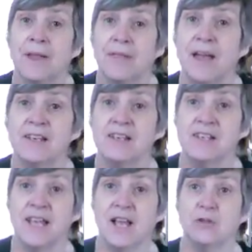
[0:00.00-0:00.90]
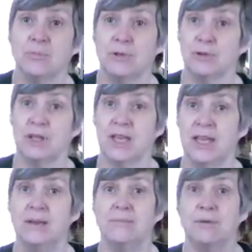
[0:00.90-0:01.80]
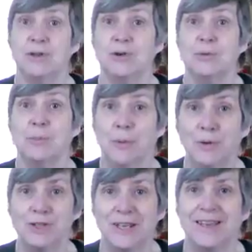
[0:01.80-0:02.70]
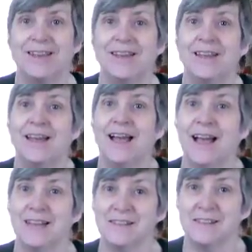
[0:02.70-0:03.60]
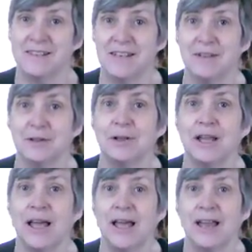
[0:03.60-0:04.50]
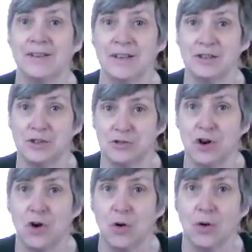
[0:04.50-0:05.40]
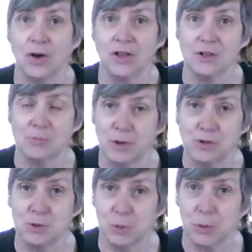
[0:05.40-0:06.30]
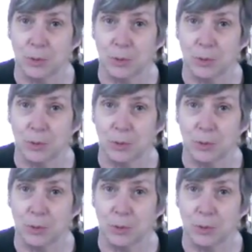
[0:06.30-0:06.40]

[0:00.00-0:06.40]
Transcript: that is to help you keep your body as still and as strong as possible.